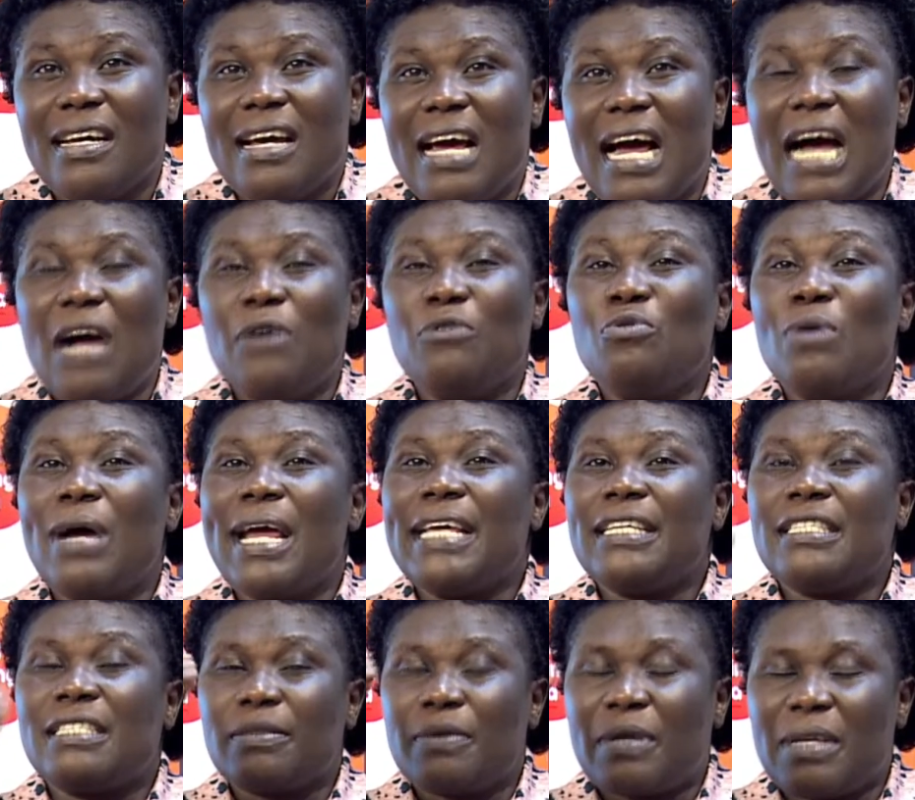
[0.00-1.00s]
How do
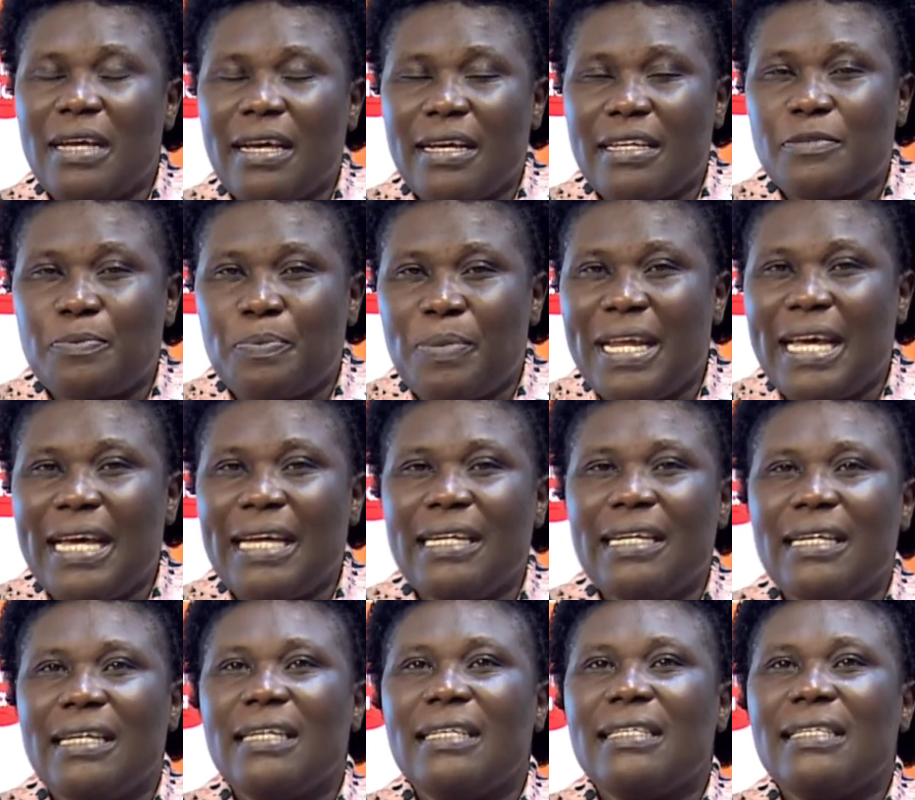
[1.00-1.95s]
I explain